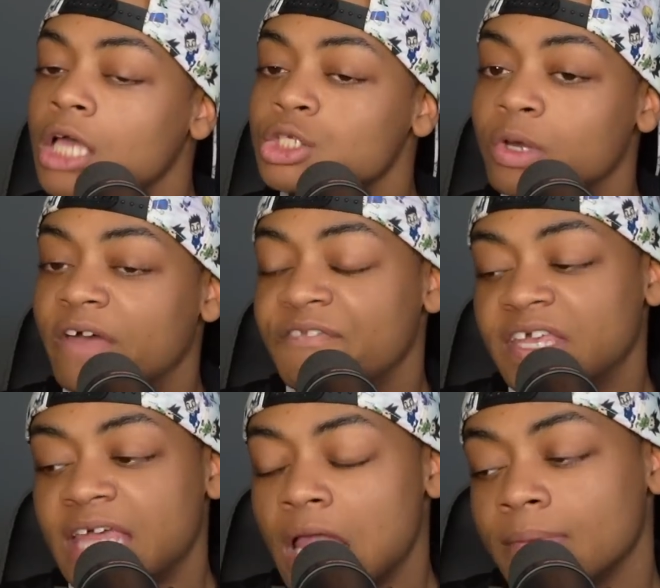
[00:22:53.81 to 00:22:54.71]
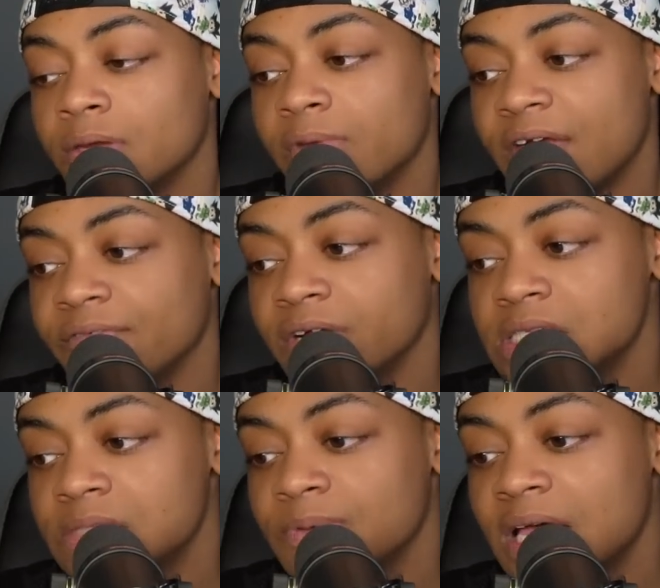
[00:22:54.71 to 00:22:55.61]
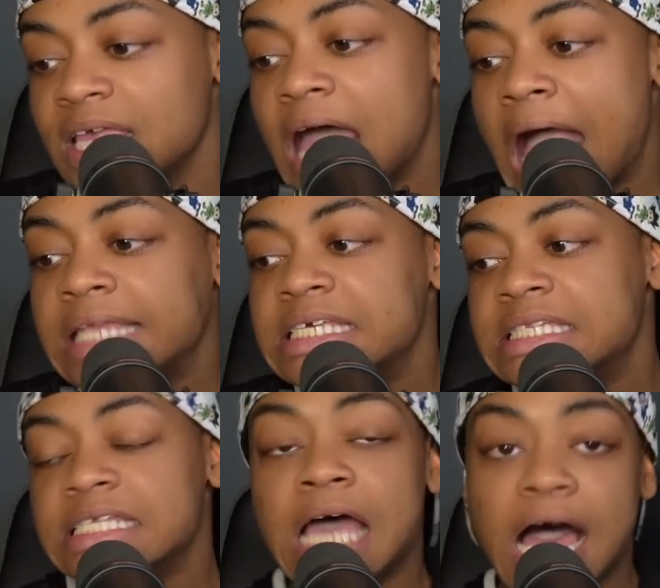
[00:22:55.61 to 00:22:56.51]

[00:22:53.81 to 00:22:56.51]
doing a fifth element reference because I did this.